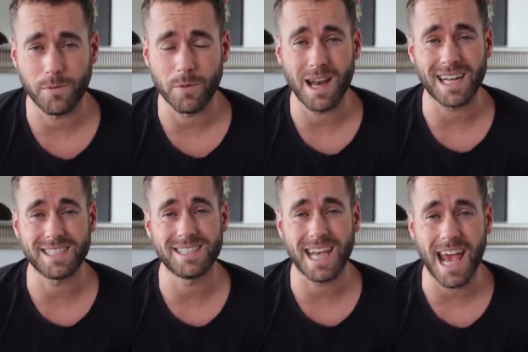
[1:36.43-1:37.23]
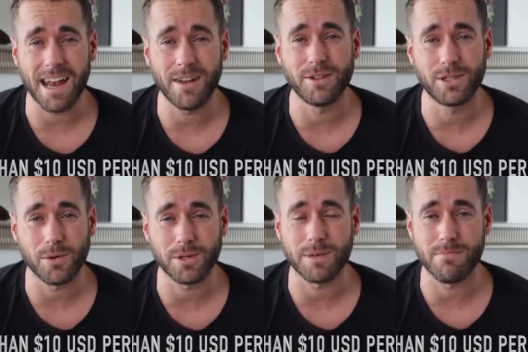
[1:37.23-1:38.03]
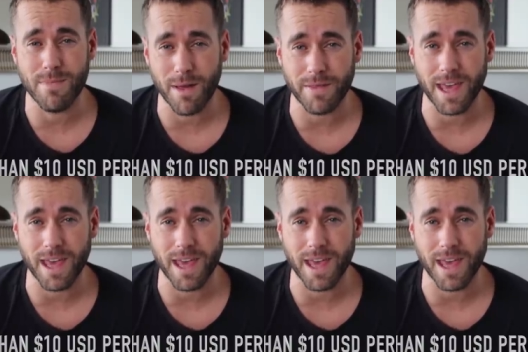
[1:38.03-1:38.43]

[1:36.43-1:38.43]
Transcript: From less than $10 a month,